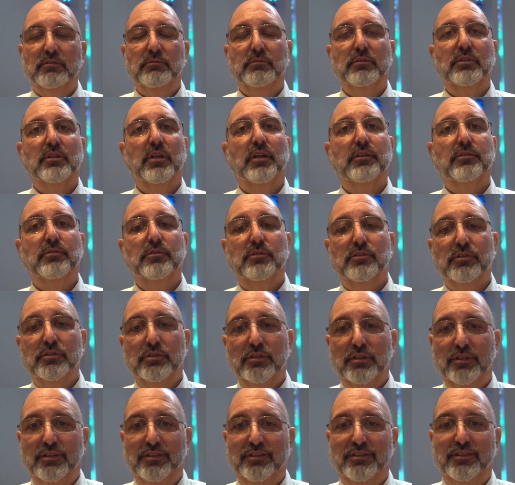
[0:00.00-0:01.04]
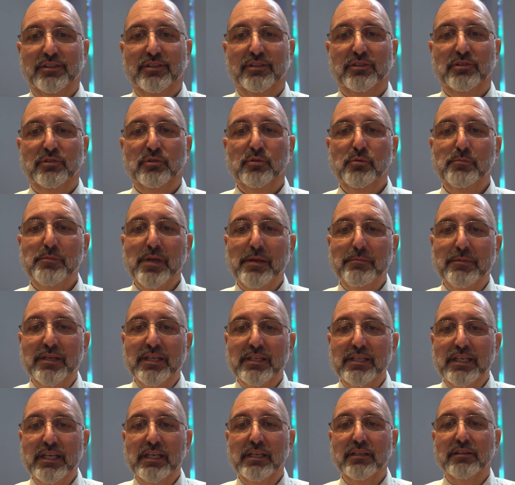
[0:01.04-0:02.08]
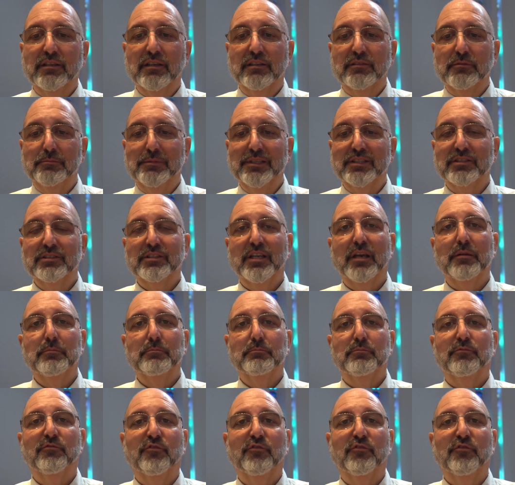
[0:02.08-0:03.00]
with others who maybe need to be set